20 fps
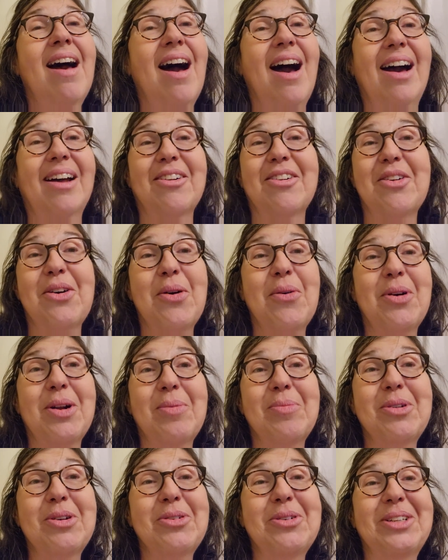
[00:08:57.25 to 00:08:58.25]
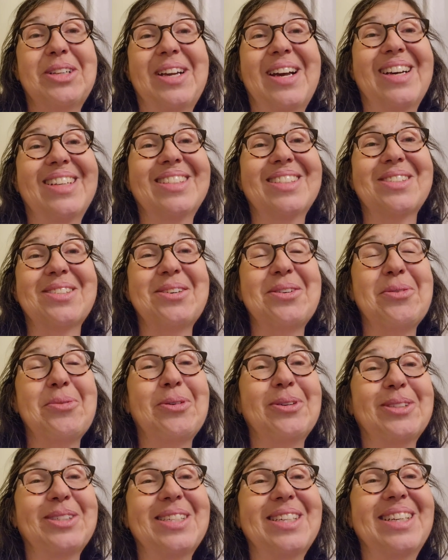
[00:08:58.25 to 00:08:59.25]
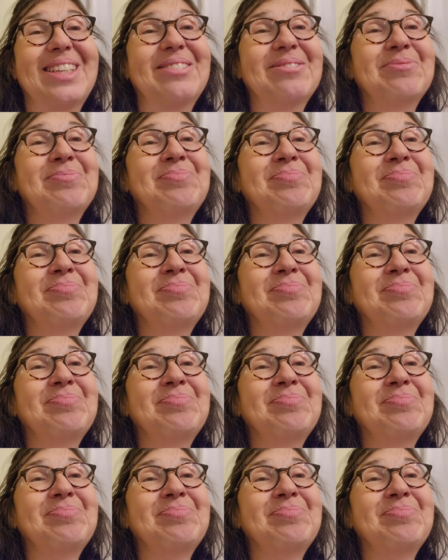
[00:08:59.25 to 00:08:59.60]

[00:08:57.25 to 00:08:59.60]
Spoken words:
I don't know what I'm doing yet, so we'll see.